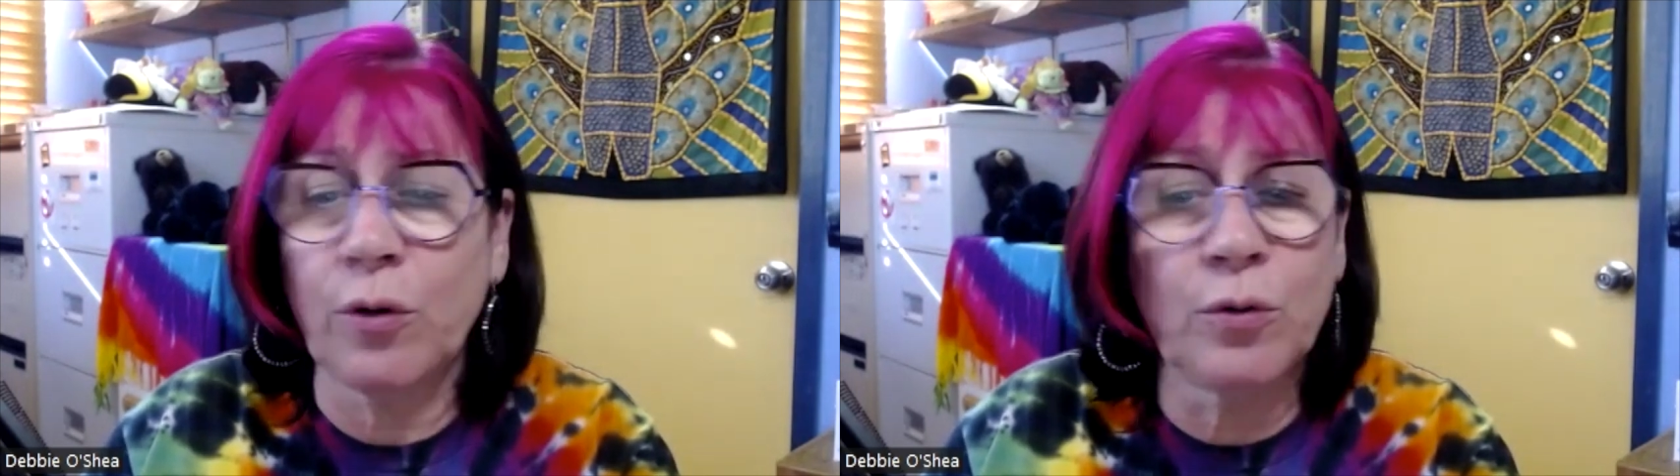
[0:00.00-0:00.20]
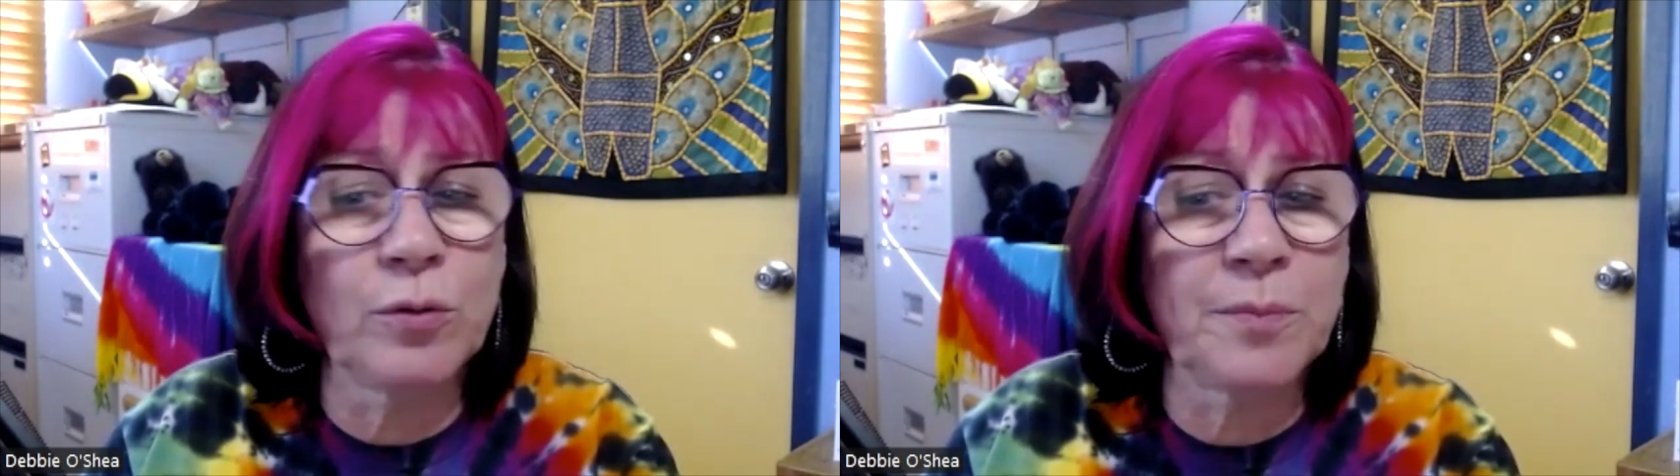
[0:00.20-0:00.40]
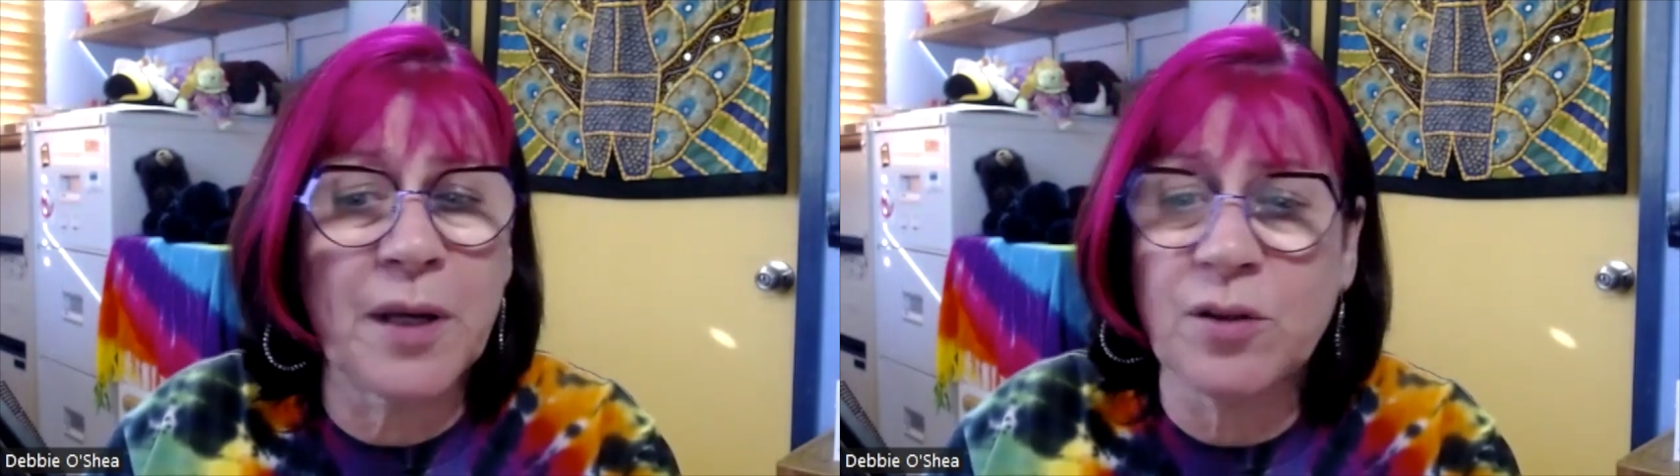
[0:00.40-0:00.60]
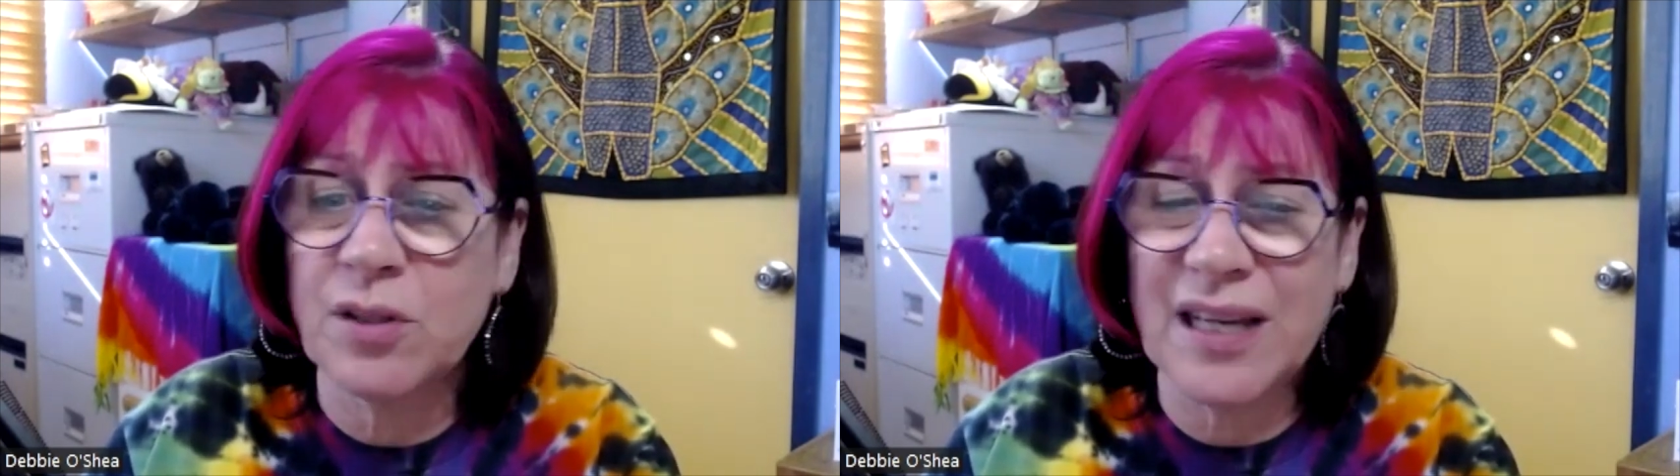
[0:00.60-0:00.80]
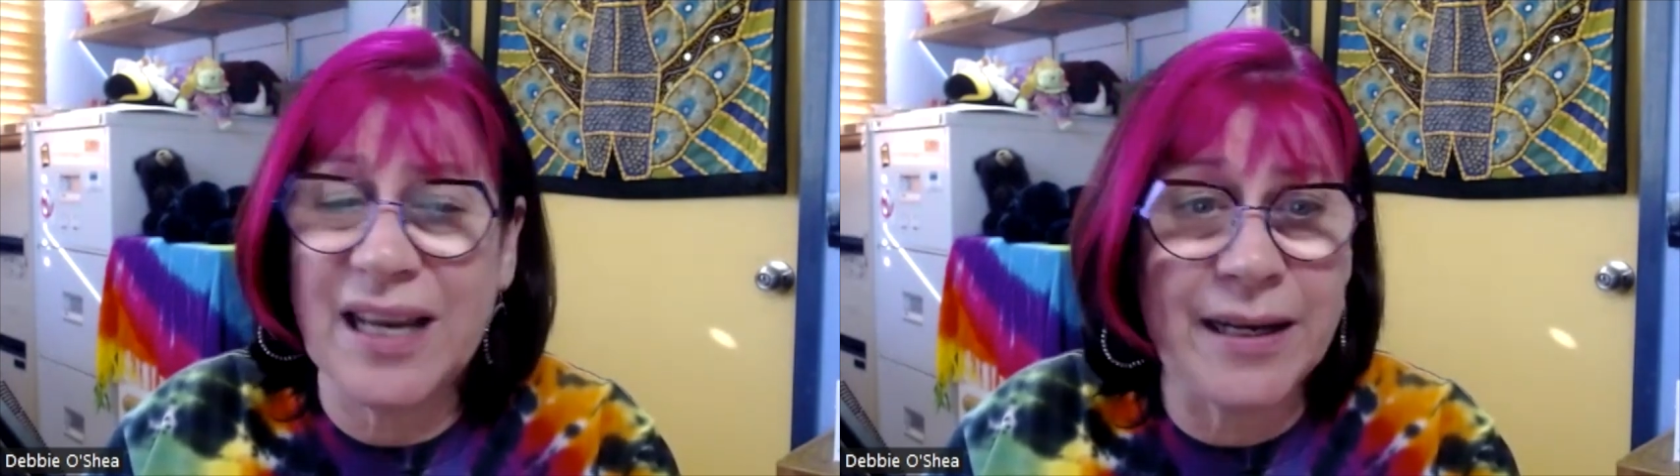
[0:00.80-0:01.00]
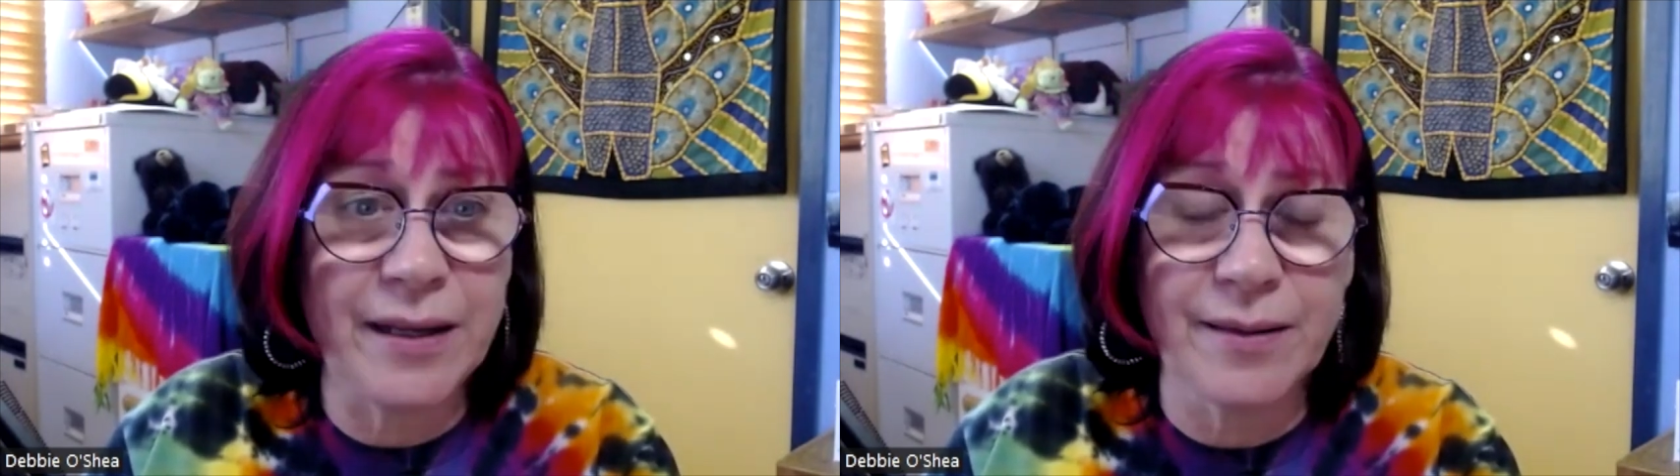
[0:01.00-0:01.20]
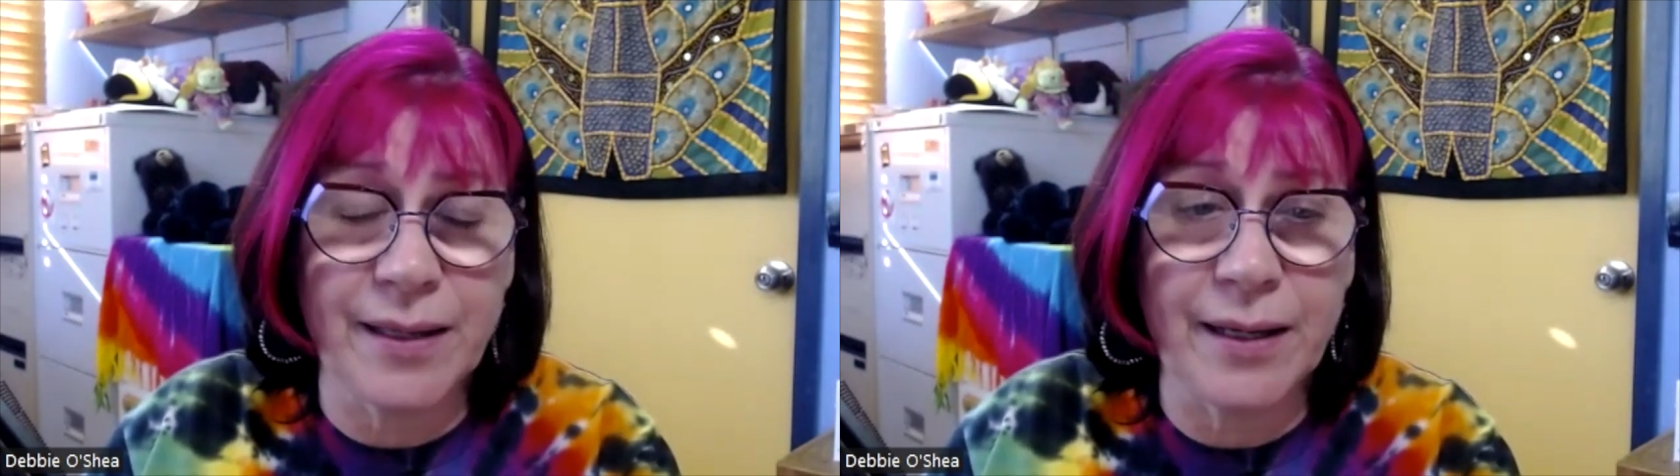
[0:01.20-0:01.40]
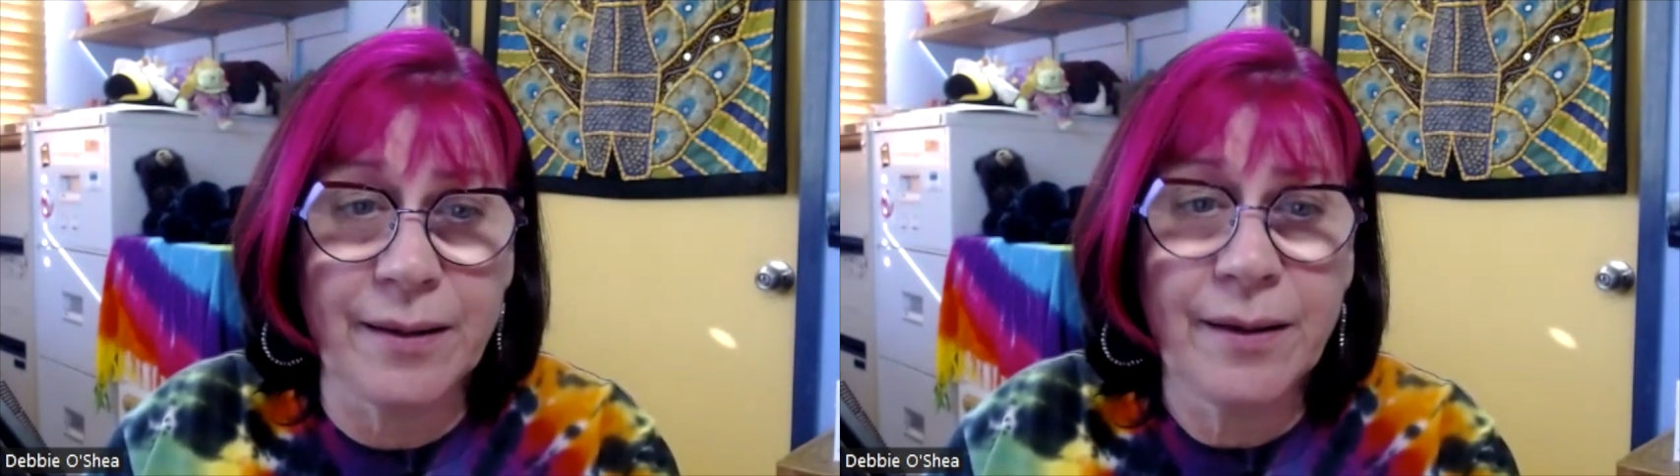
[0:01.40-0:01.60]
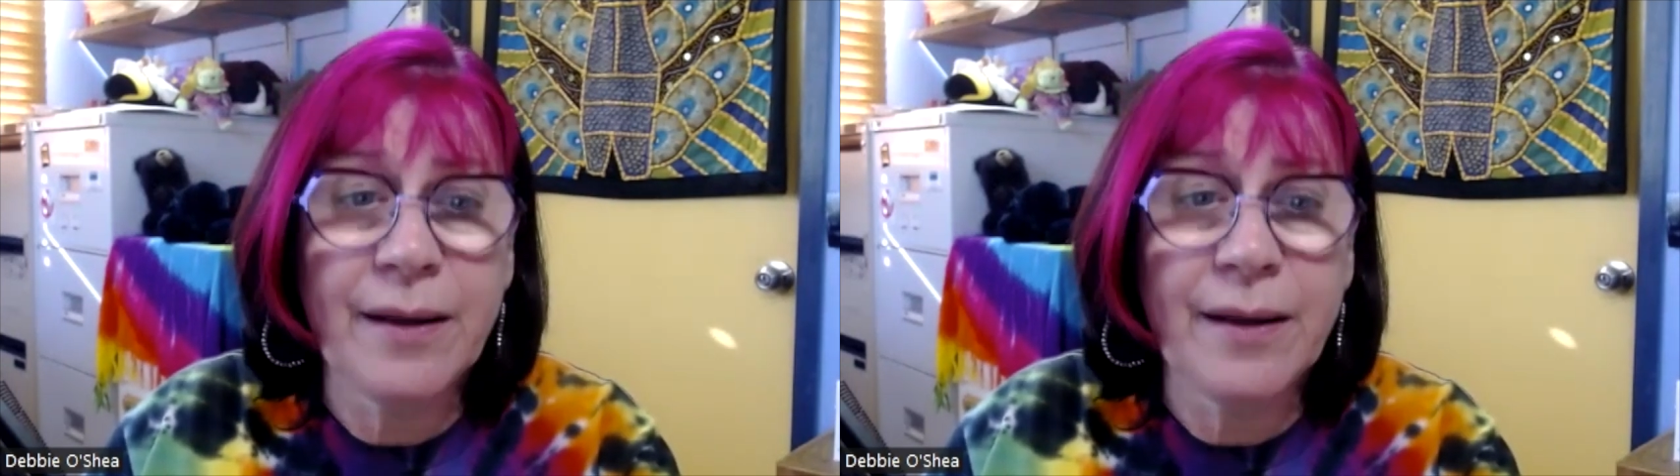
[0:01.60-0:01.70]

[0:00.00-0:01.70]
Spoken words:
almost anything